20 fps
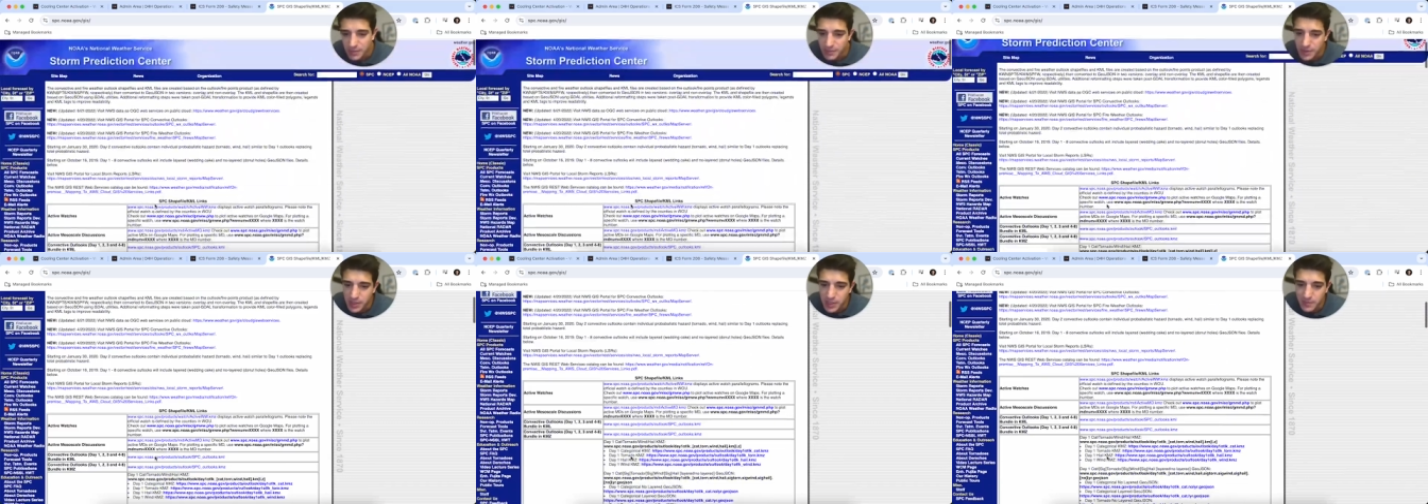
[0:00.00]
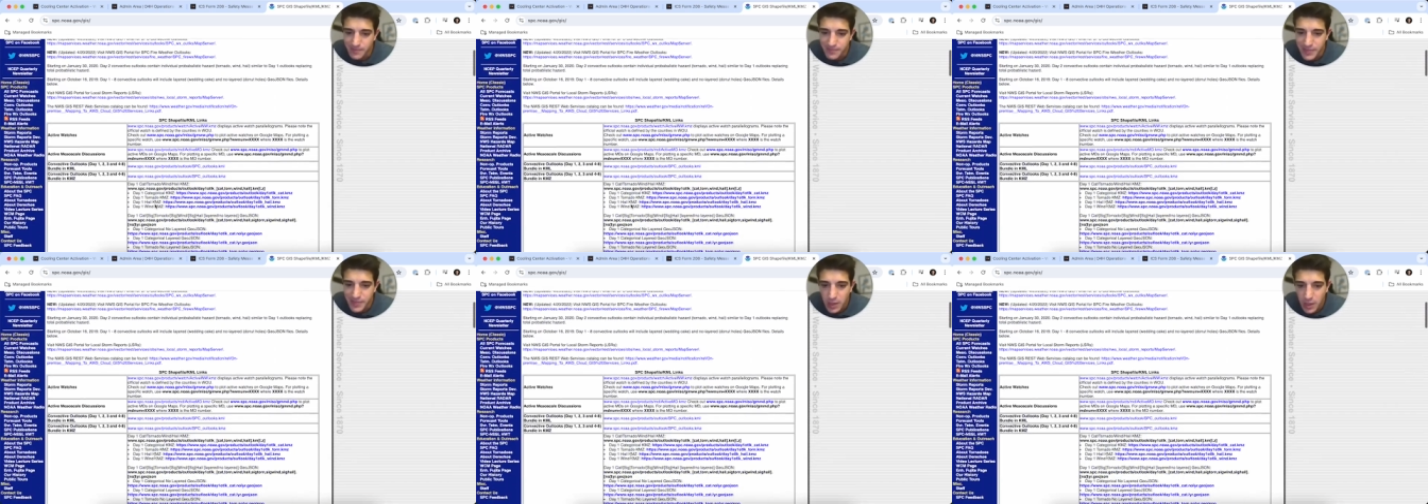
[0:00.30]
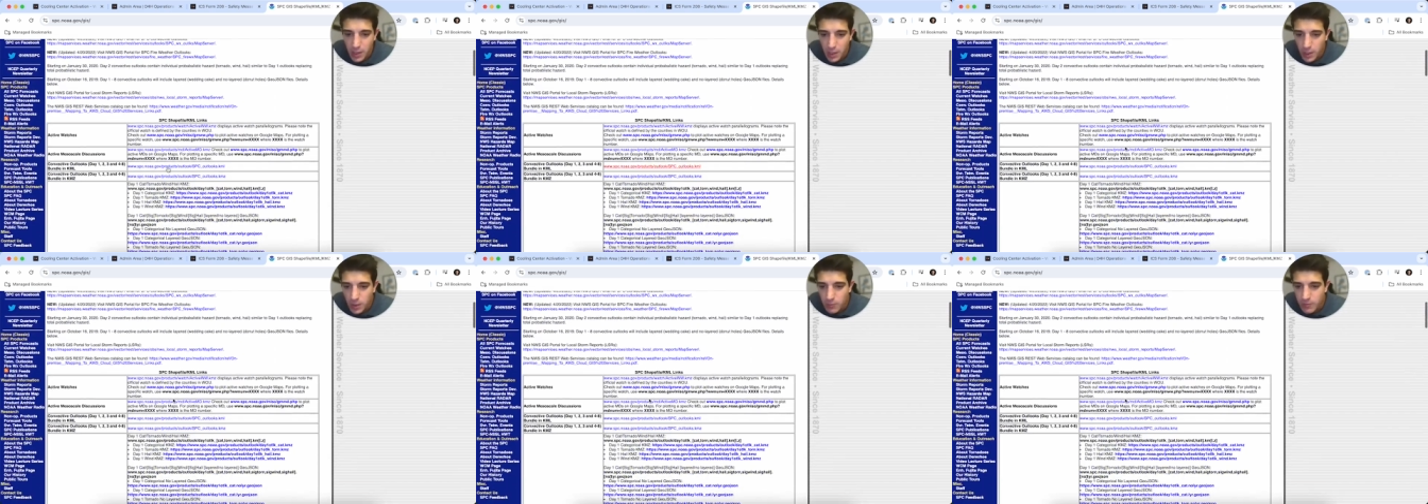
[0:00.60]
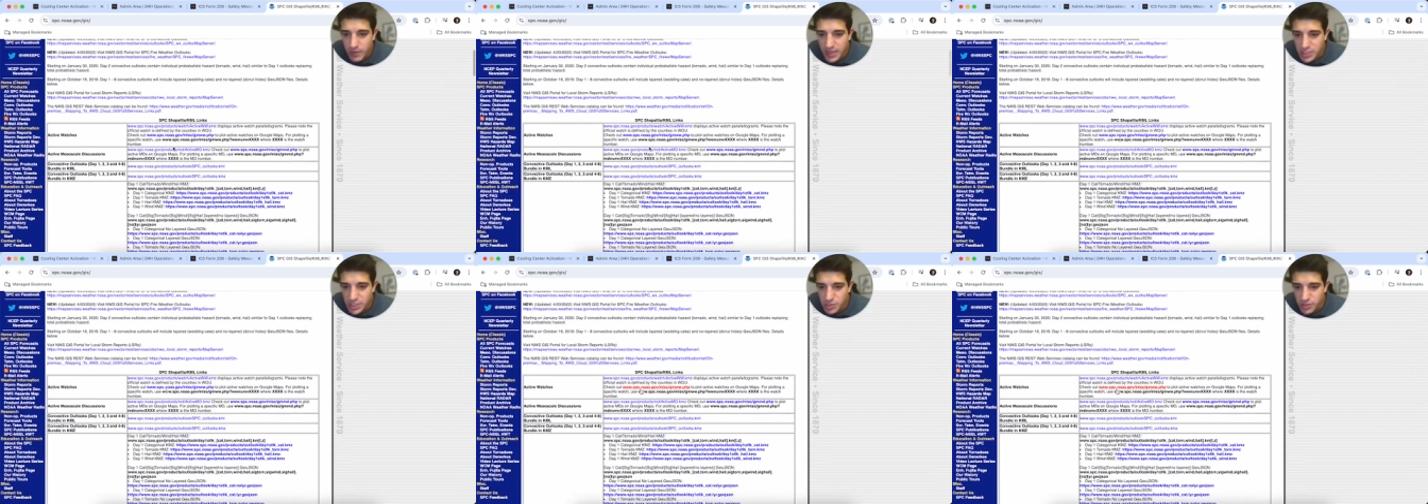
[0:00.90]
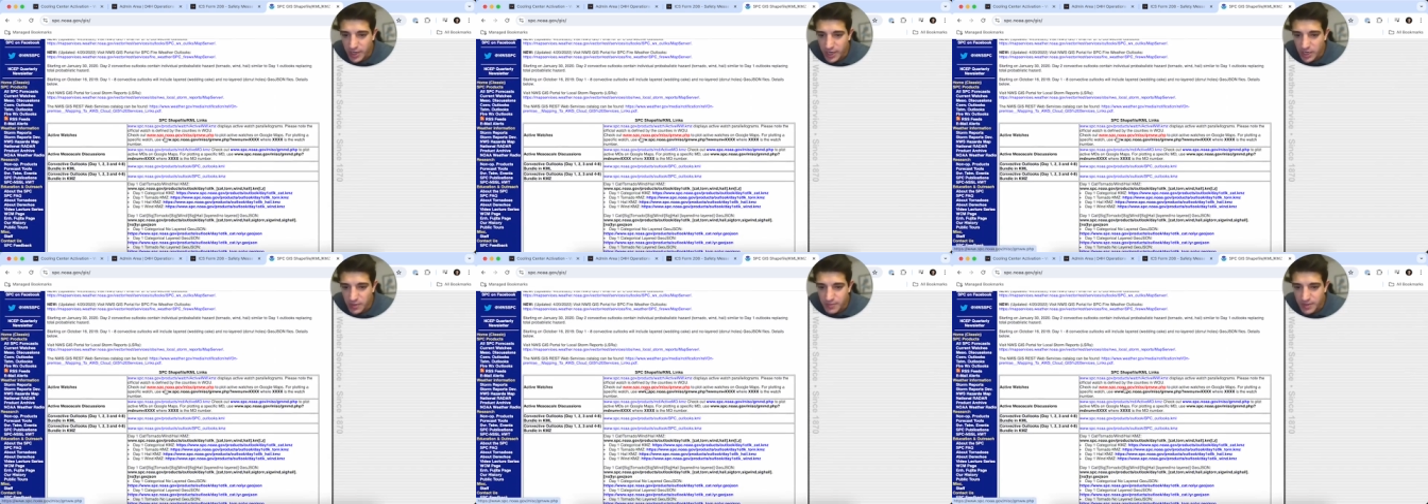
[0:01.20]
but we can
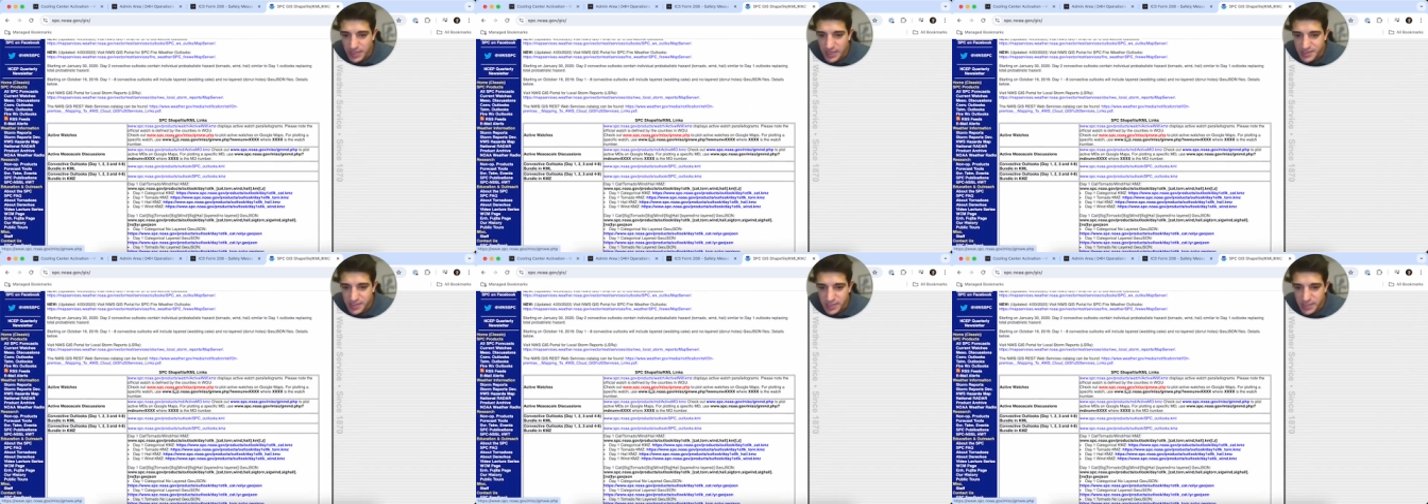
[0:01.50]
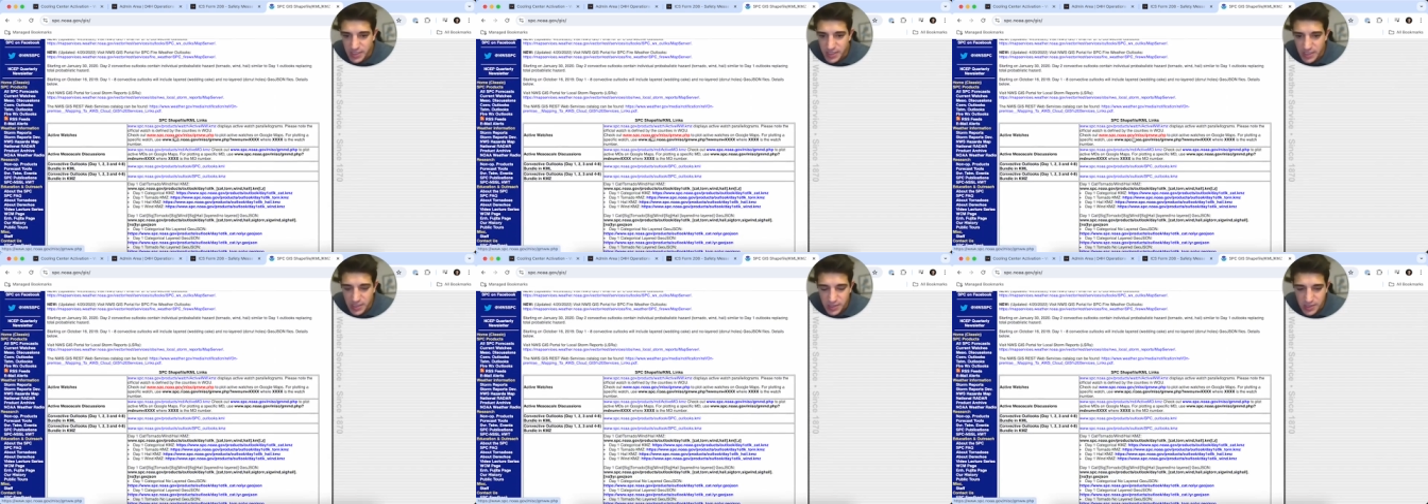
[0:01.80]
try our best here.